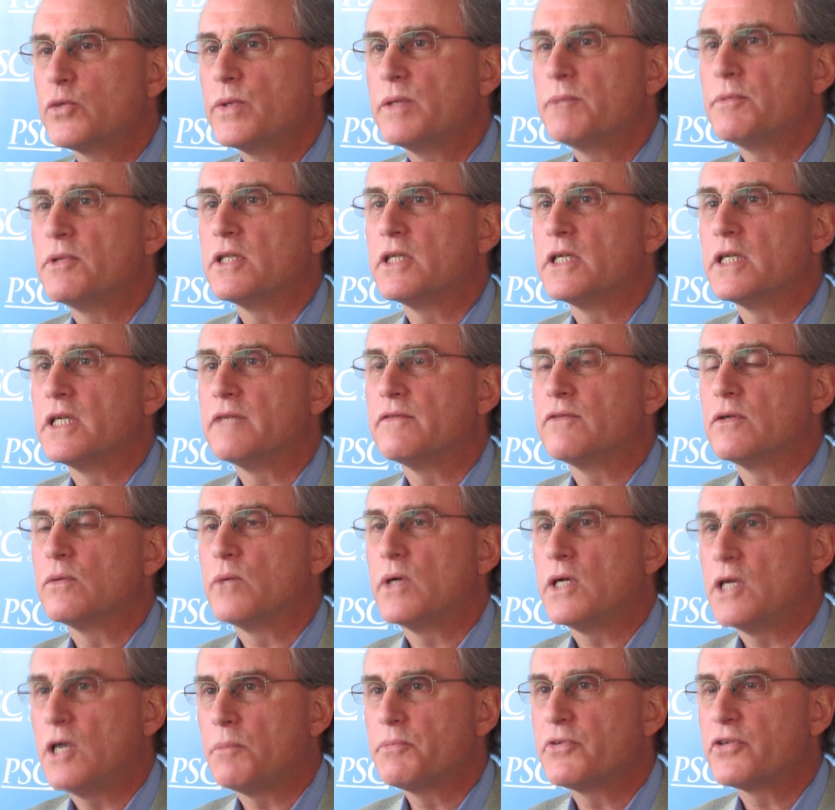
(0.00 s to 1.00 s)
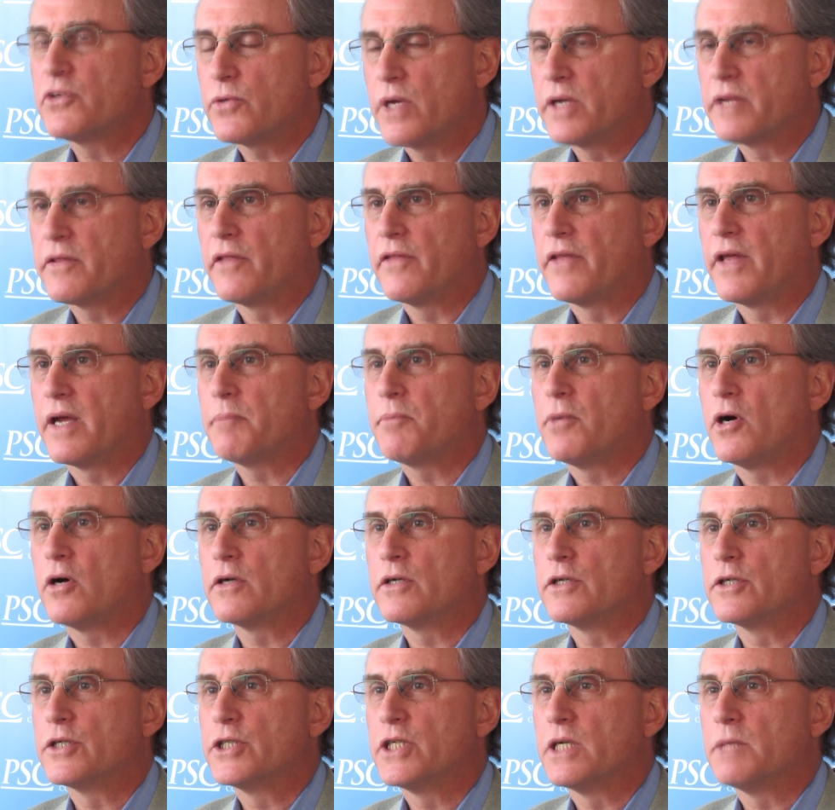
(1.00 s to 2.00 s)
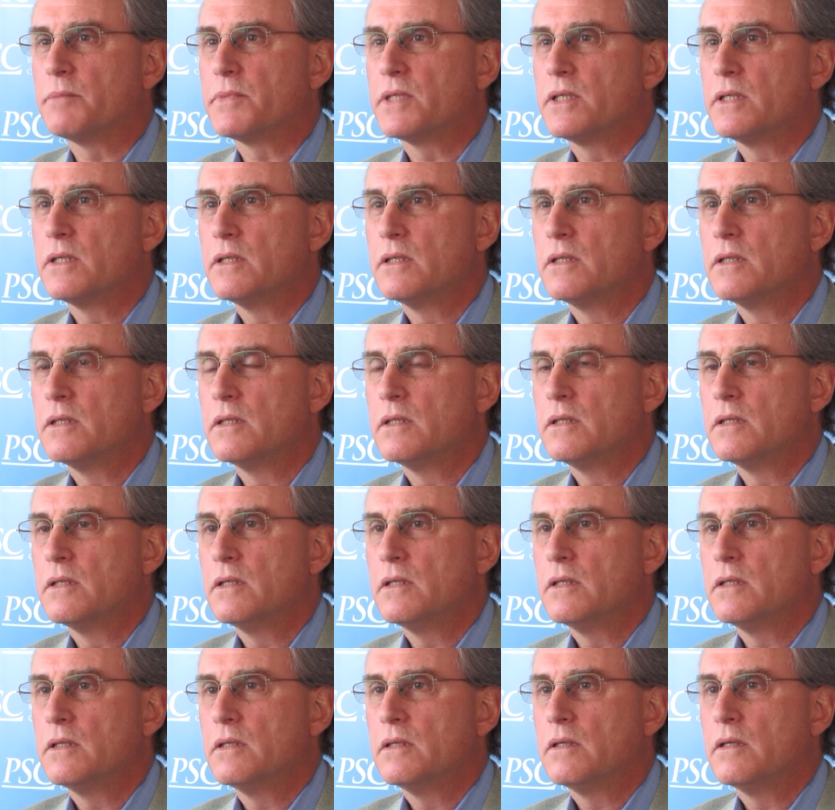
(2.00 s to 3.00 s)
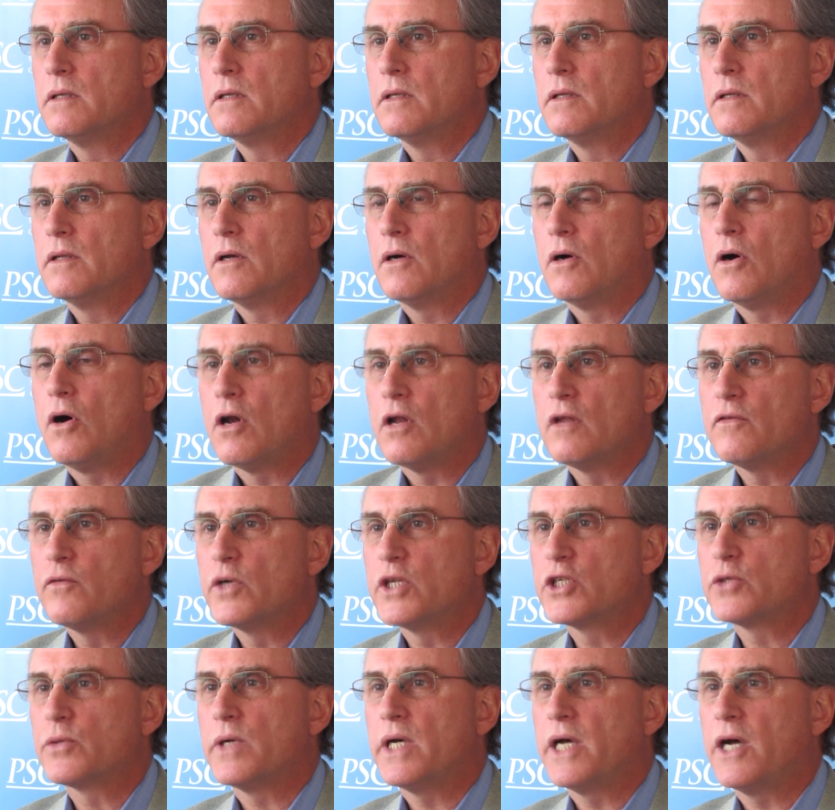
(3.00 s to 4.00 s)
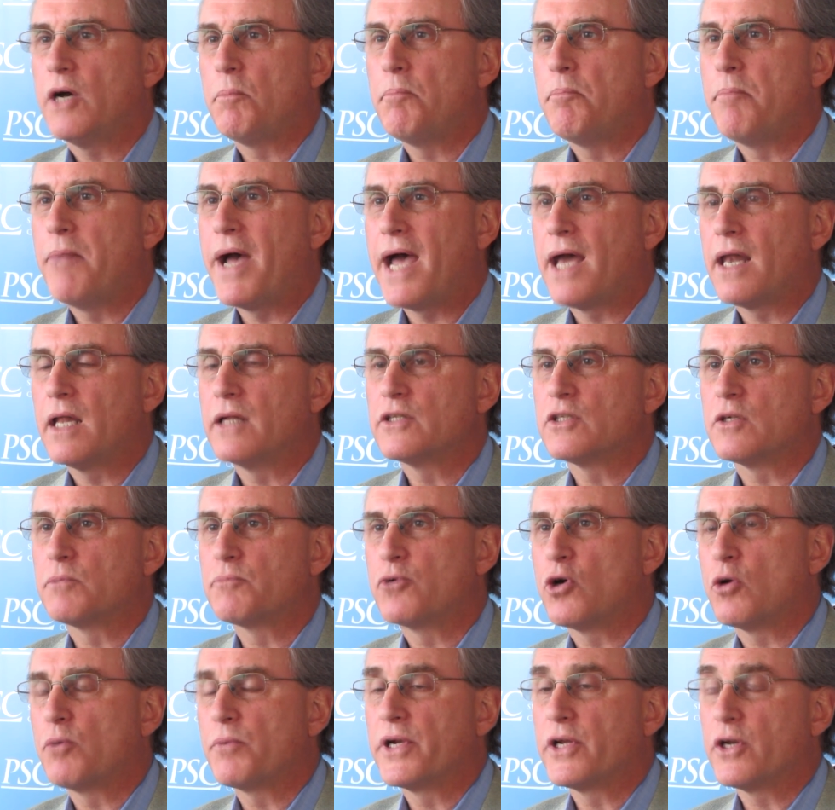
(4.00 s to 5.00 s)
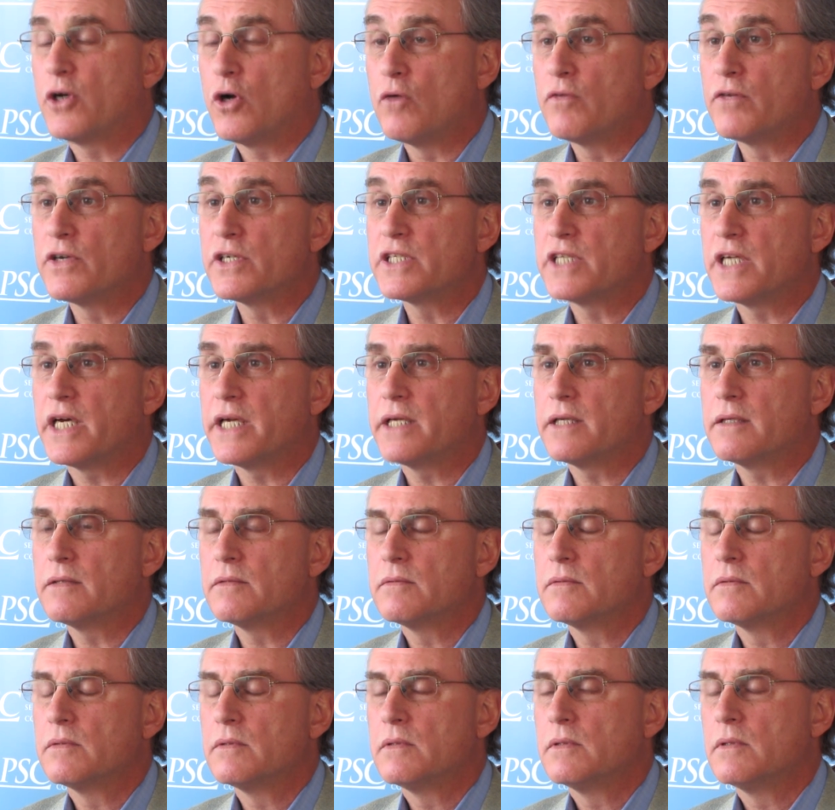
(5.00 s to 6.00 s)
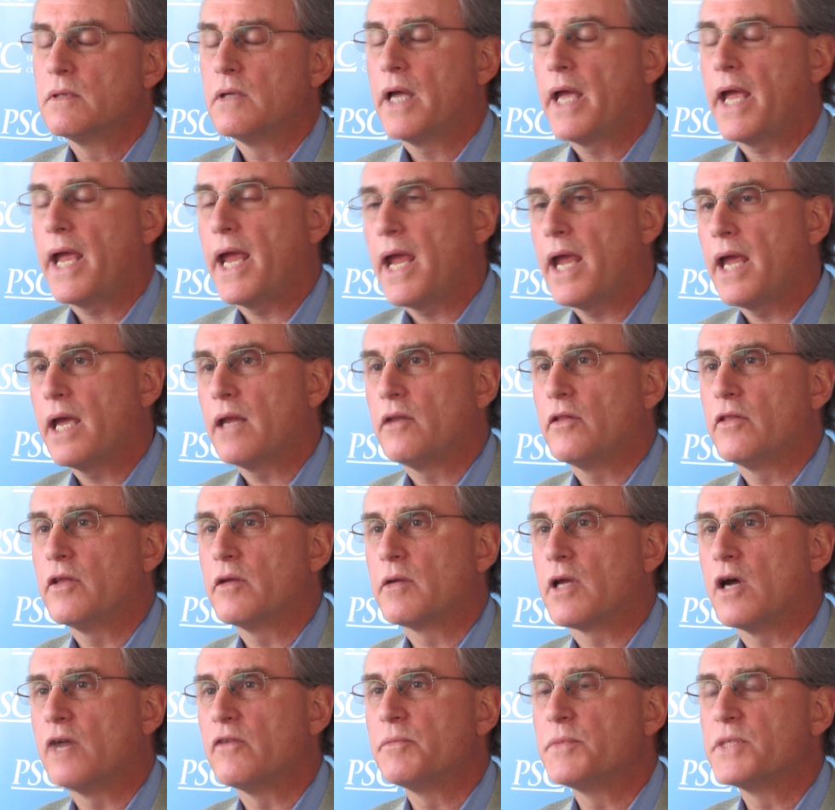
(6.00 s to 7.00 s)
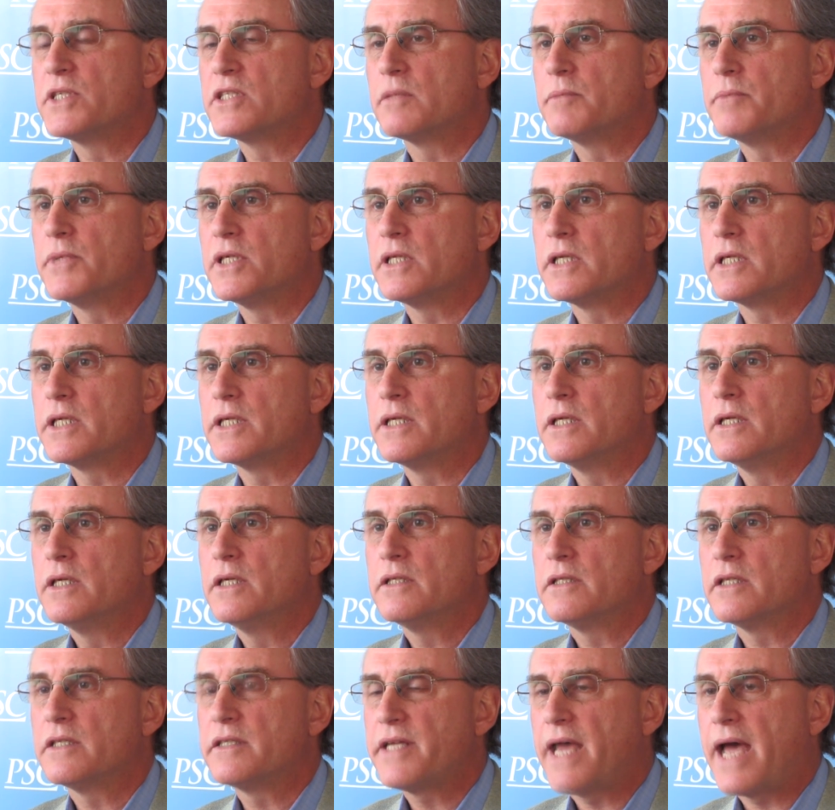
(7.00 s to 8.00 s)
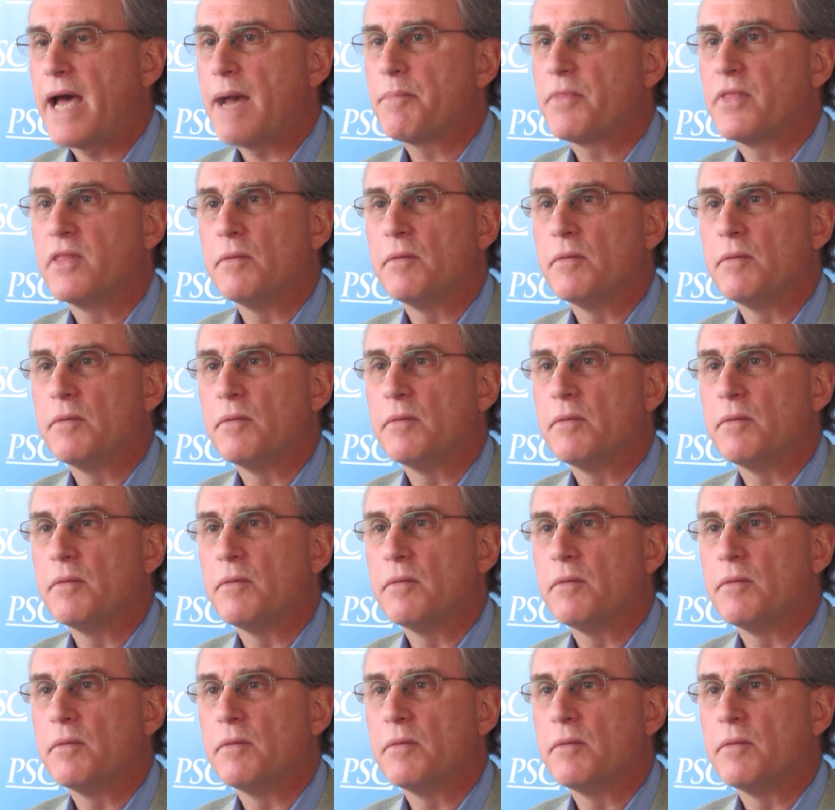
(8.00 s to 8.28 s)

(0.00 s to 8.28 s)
we believe will help strengthen that partnership, all of which will help balance appropriate oversight and the government's ability to tap